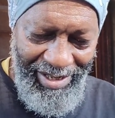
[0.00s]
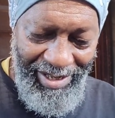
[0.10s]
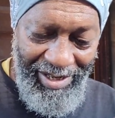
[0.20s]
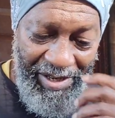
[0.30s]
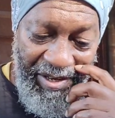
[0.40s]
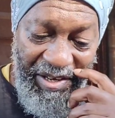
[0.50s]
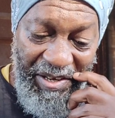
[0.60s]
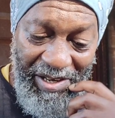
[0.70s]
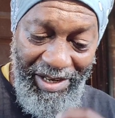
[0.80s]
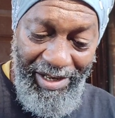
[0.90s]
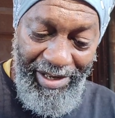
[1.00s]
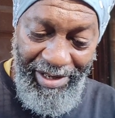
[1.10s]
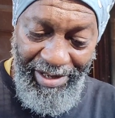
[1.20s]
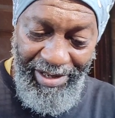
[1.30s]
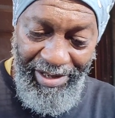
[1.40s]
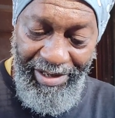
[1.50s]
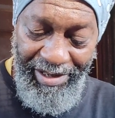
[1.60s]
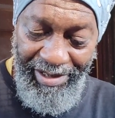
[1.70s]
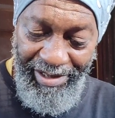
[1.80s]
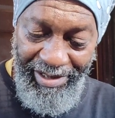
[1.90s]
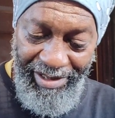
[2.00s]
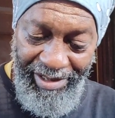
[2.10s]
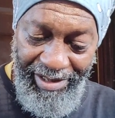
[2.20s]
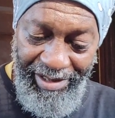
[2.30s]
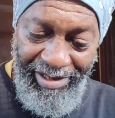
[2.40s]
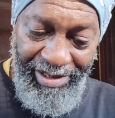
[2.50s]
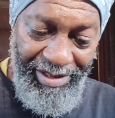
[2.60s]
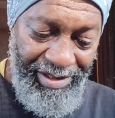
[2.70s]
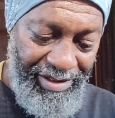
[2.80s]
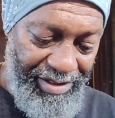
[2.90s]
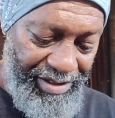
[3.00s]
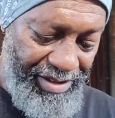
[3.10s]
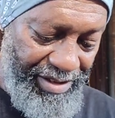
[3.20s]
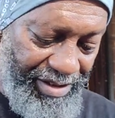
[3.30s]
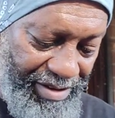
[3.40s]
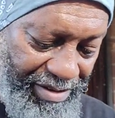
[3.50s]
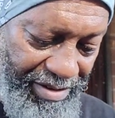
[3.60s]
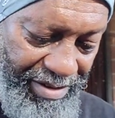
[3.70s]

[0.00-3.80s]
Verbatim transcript: Uh, is this it here?